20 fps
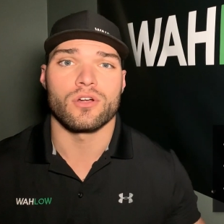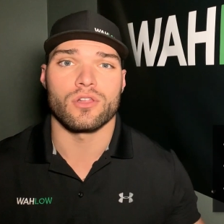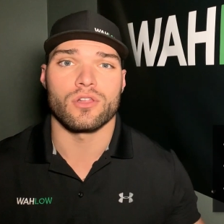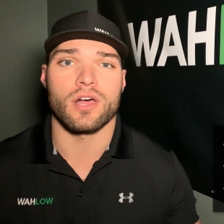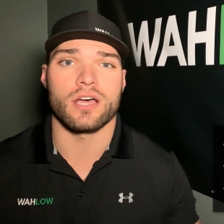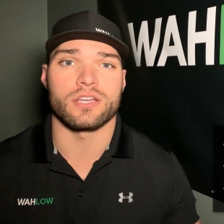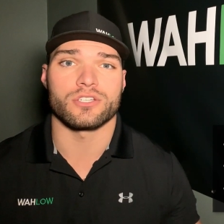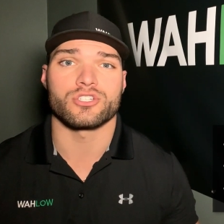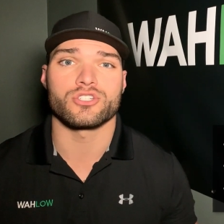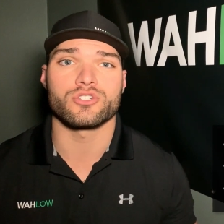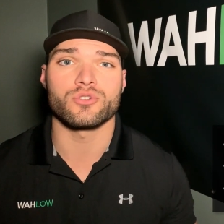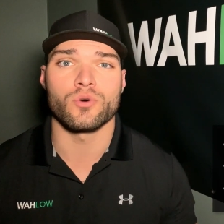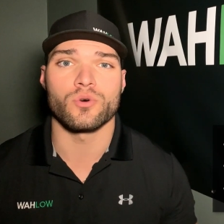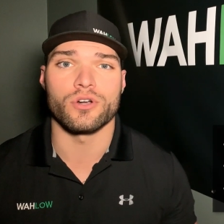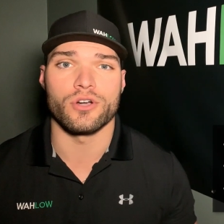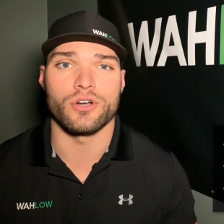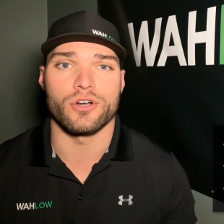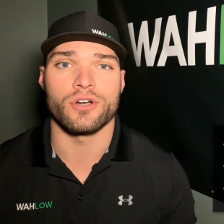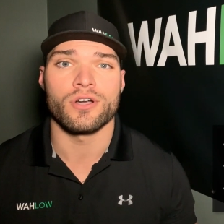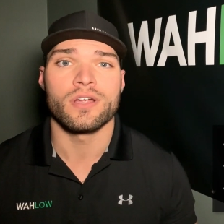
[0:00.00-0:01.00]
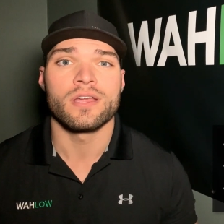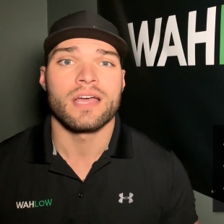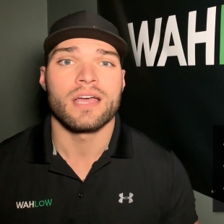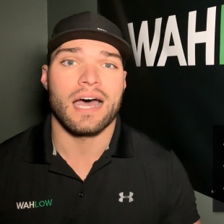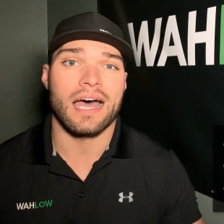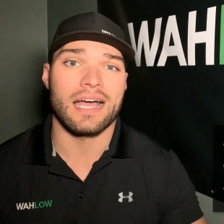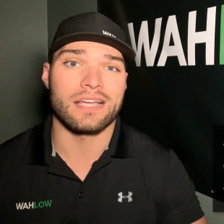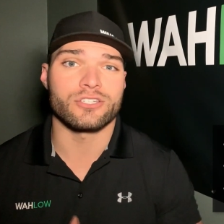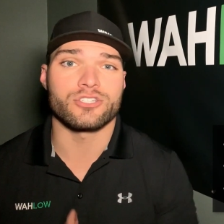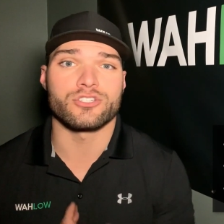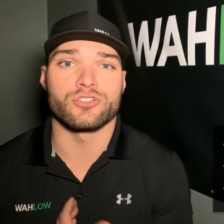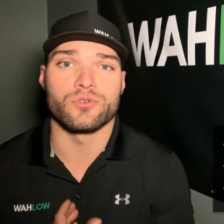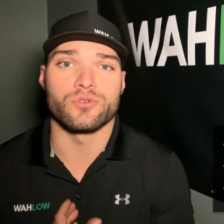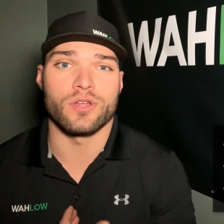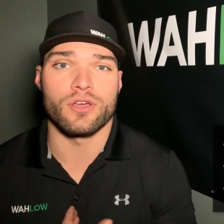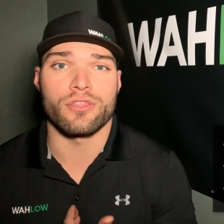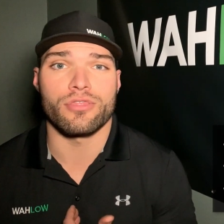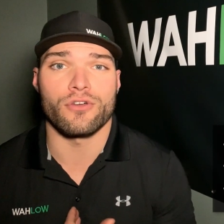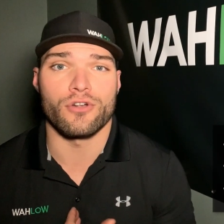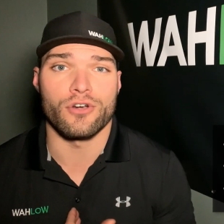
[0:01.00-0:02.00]
are a lot shorter. I
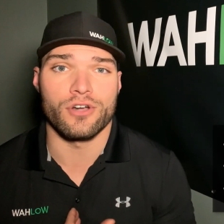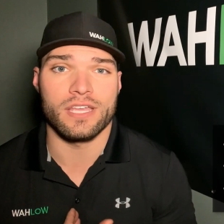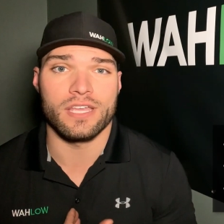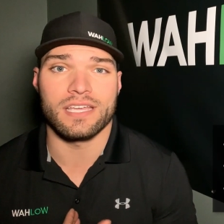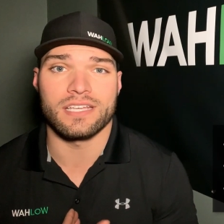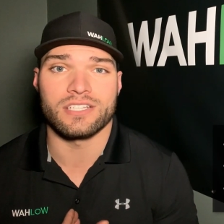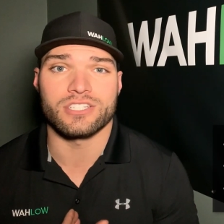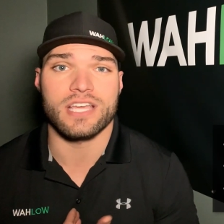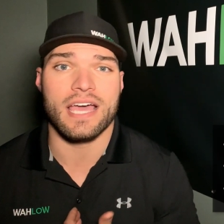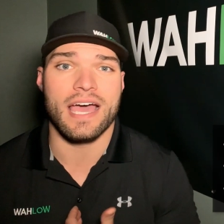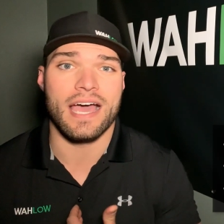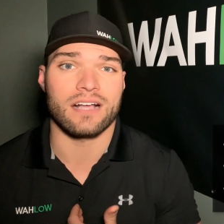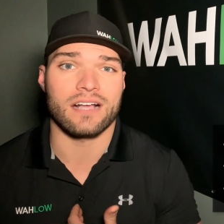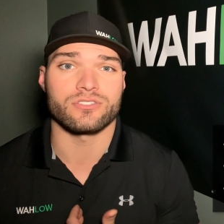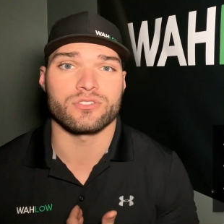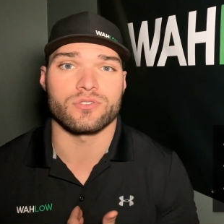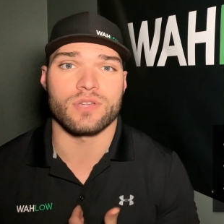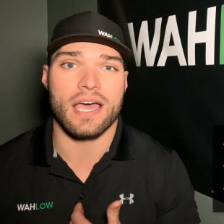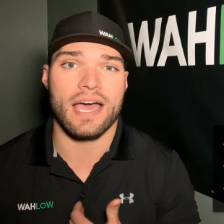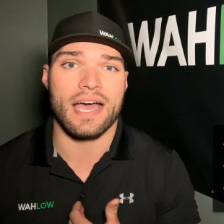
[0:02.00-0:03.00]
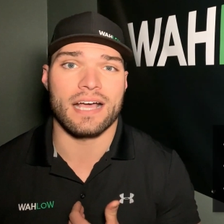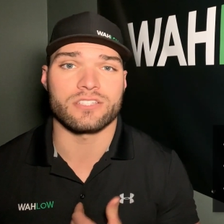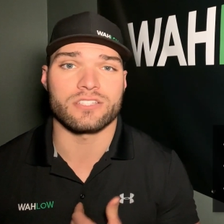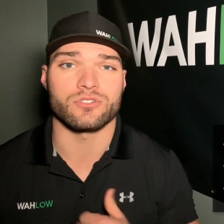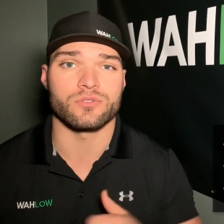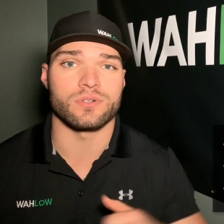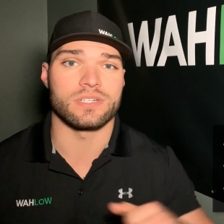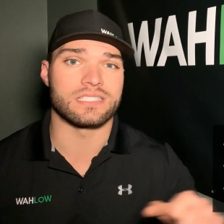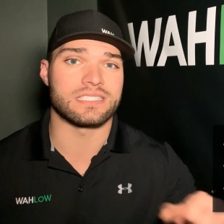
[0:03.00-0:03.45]
shoot a 30-inch axle to axle.